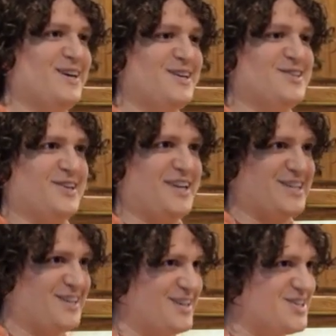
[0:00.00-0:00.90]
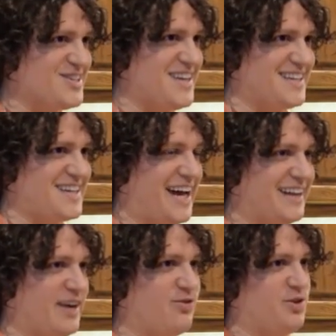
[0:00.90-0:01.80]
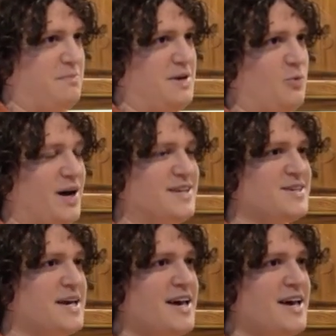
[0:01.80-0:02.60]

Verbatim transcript: something that's delicious, that's kind of like for the Midwest.